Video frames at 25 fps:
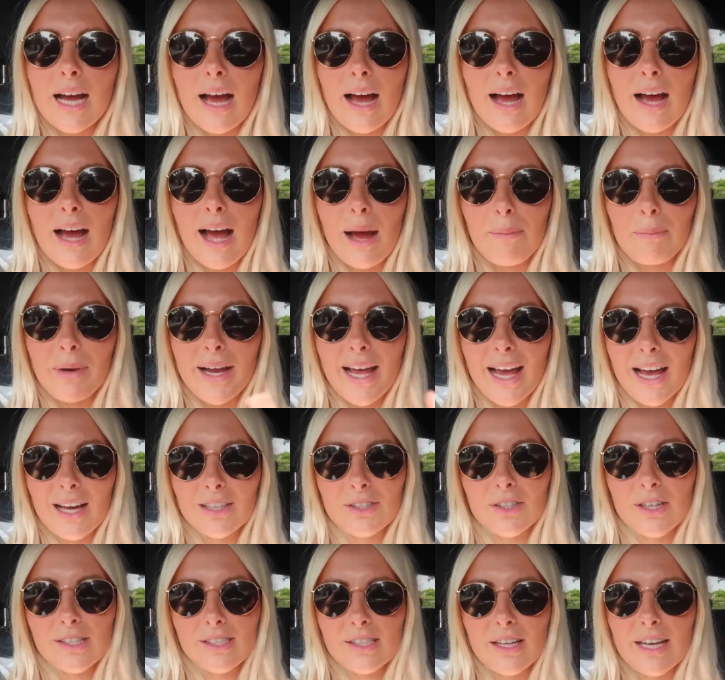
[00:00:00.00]
and my
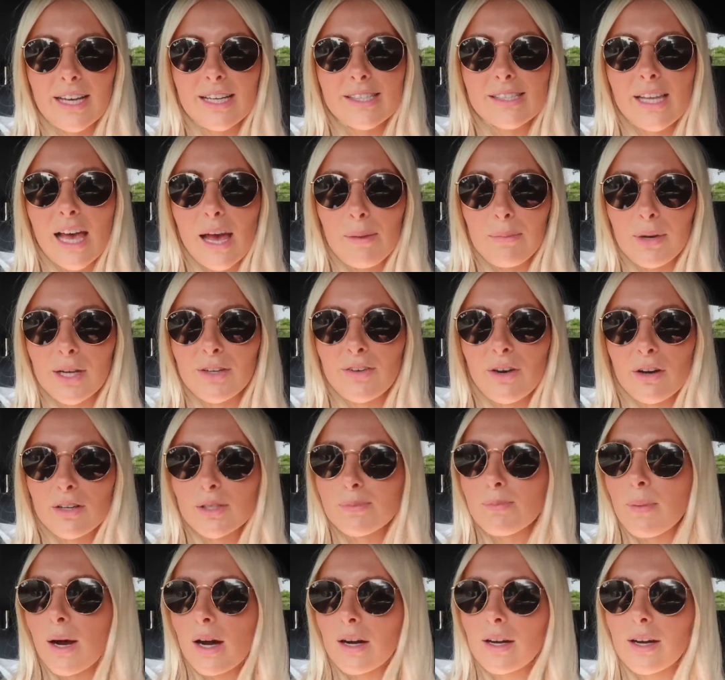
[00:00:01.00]
hairdresser is Emily
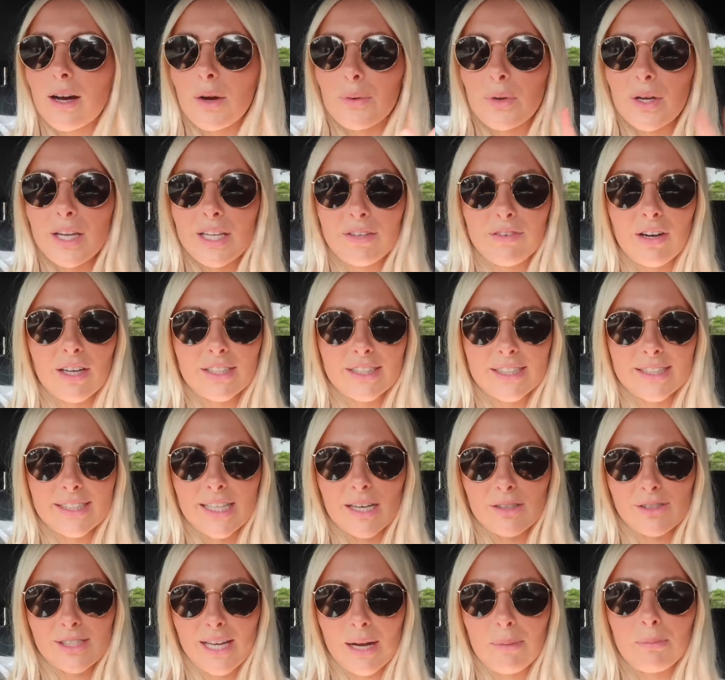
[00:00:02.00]
Rose Monk. I will leave her
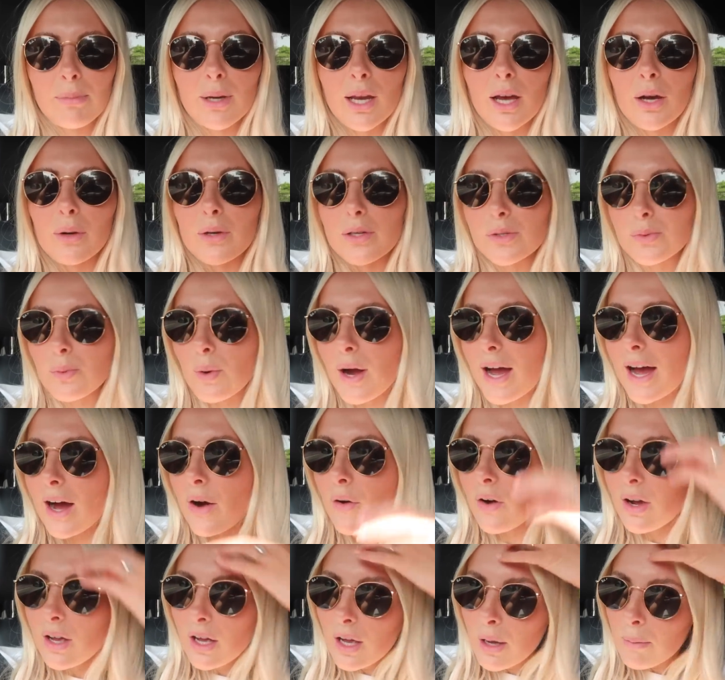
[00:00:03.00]
details down below as
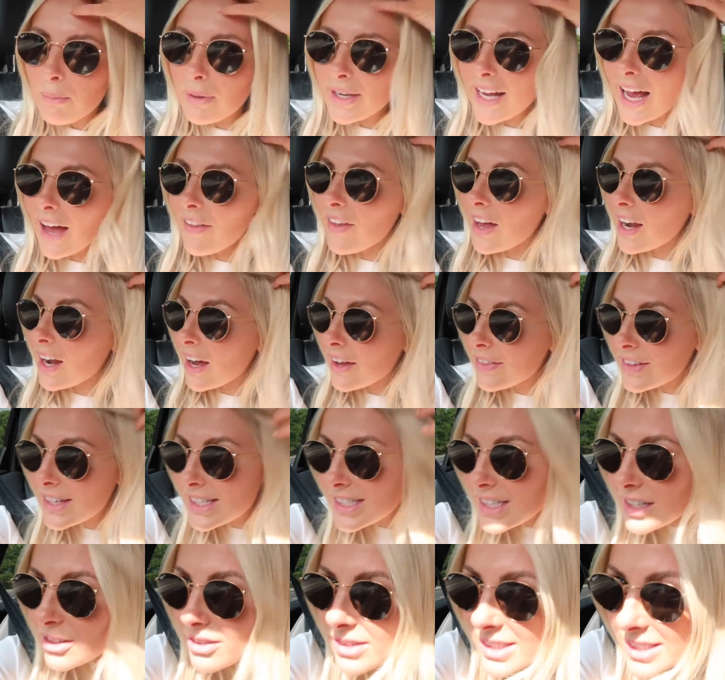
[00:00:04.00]
well. But yeah, they're like
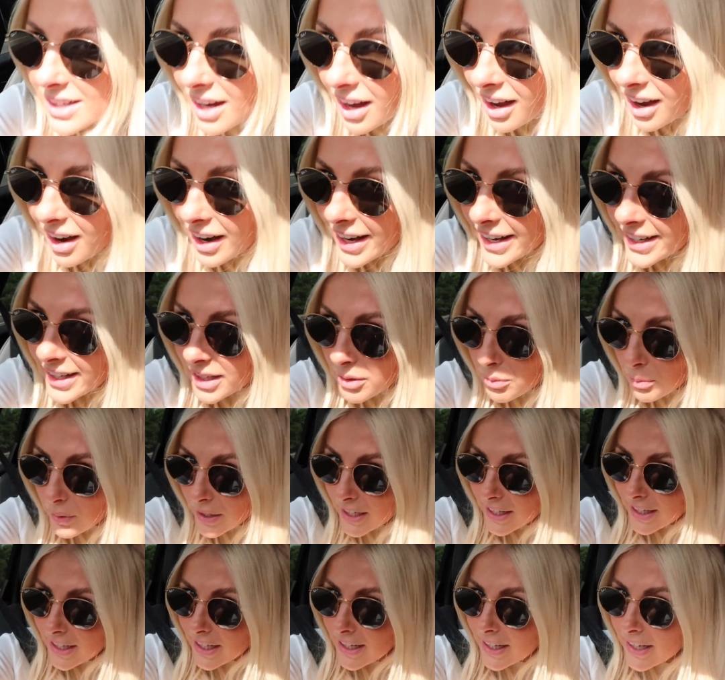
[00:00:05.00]
these little tiny
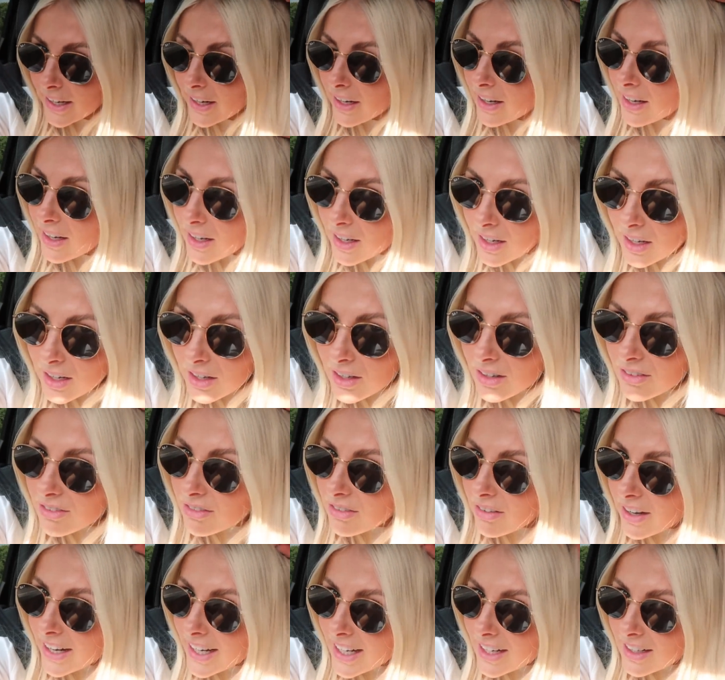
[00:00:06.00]
weeny
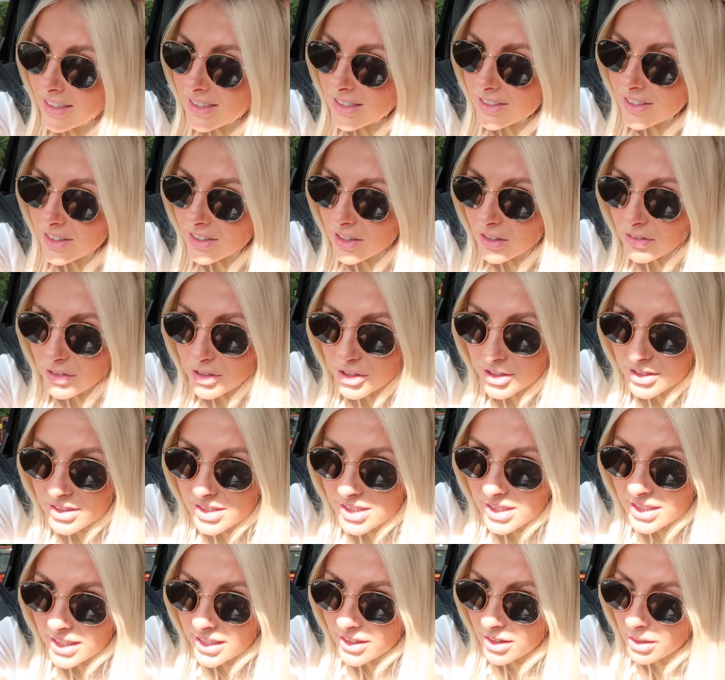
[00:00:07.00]
rings. I don't know if you can
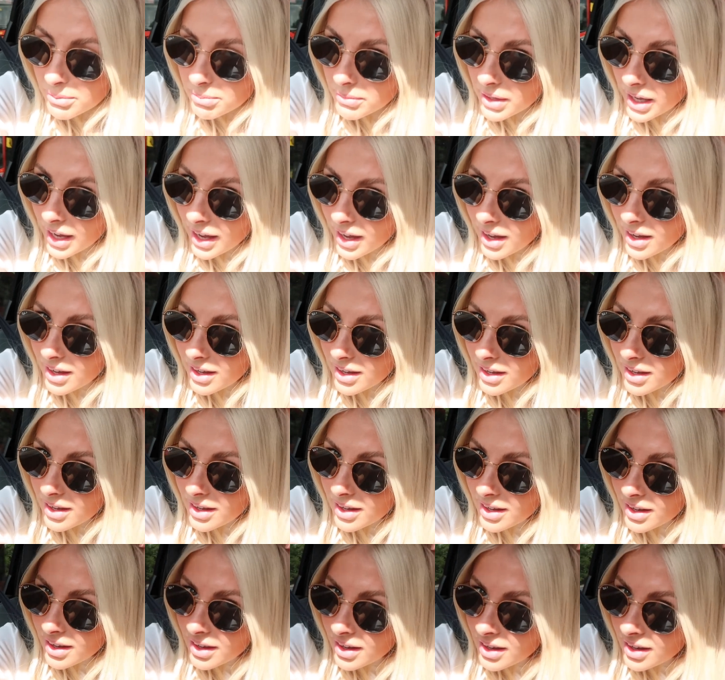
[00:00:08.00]
see them there.
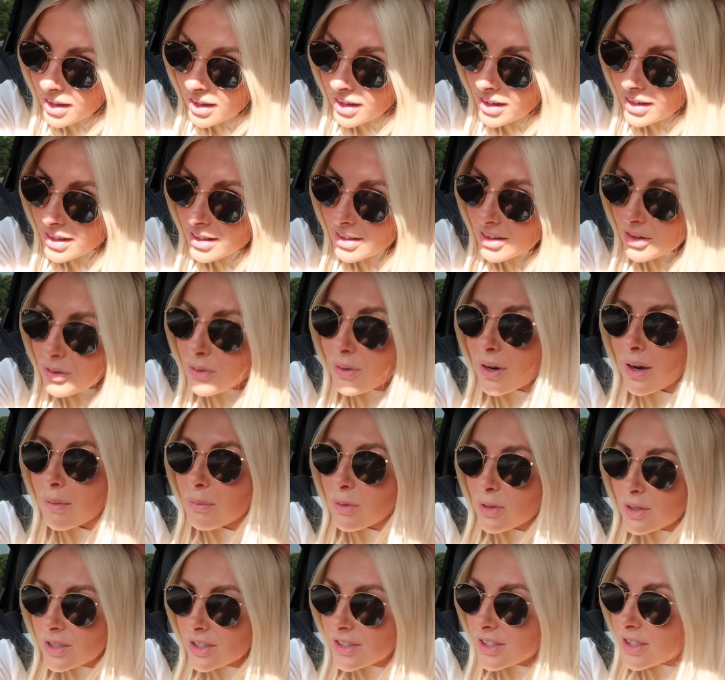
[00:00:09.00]
Oh,
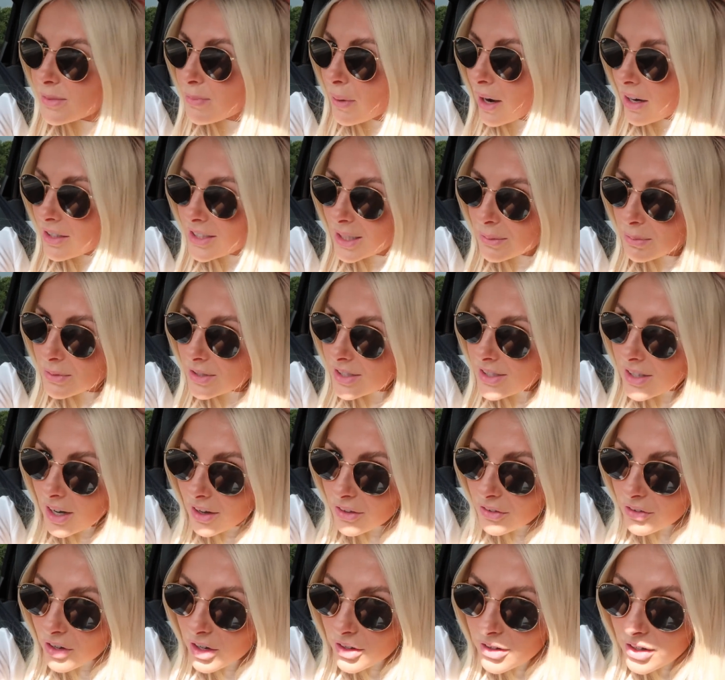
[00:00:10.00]
I'm also just parked up on the side
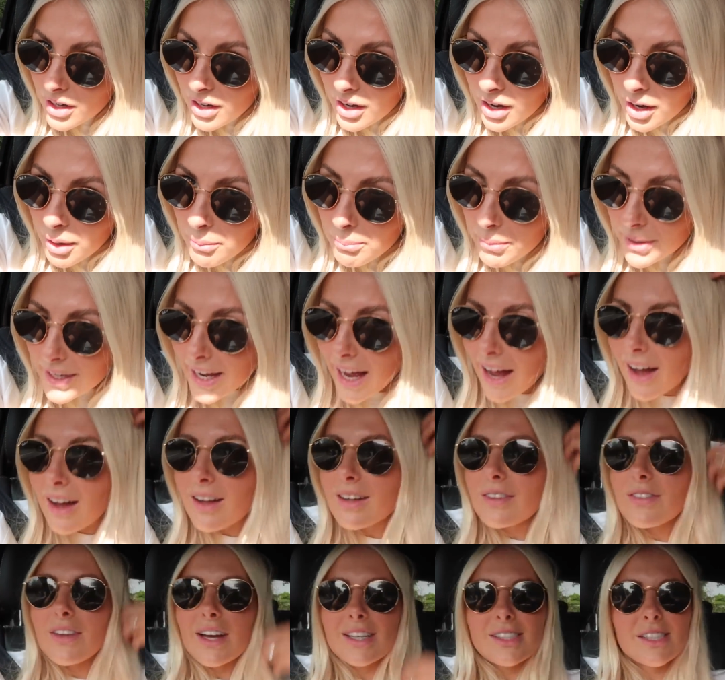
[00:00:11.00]
of the road. But yeah,
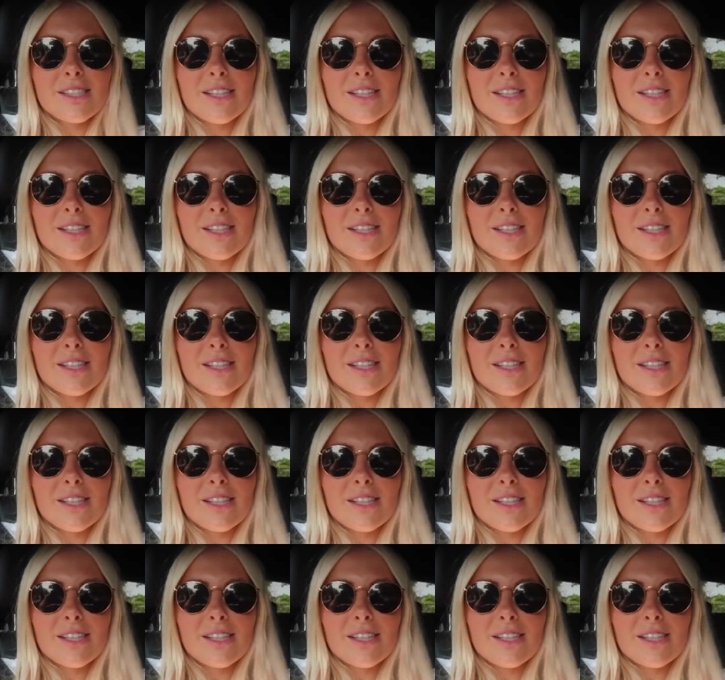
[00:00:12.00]
they're